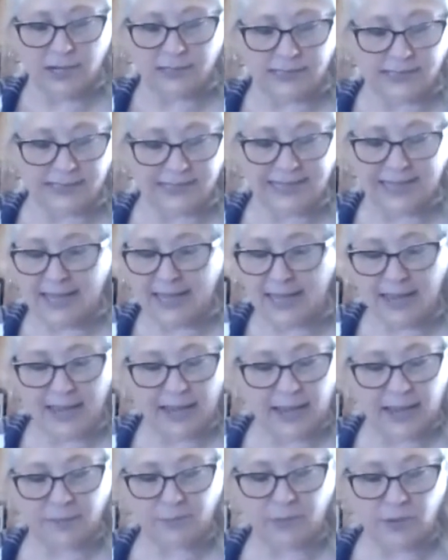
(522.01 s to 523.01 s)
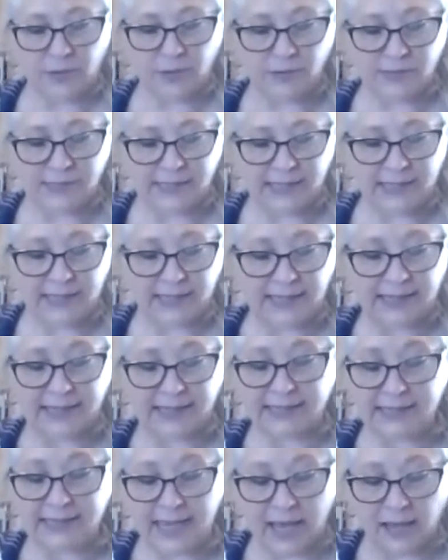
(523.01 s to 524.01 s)
Today I'm using an
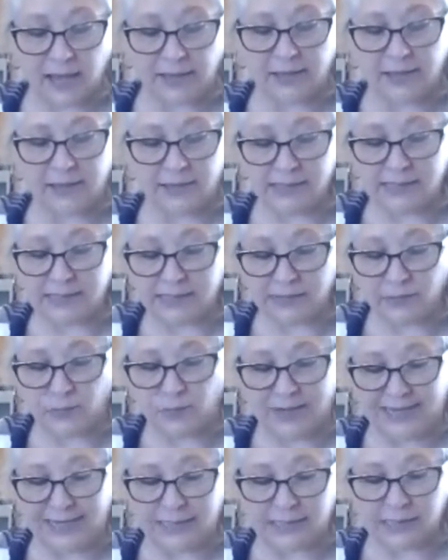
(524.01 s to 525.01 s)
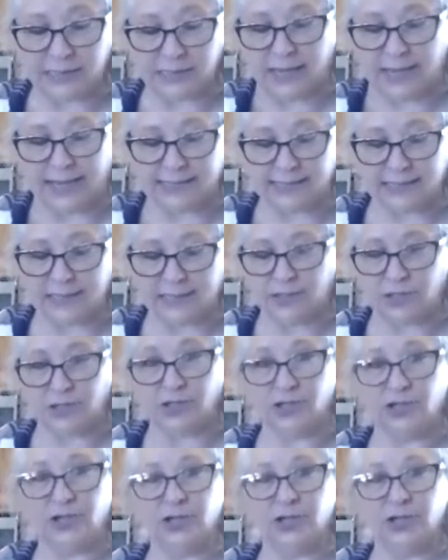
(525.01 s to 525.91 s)
Italian sweet sausage,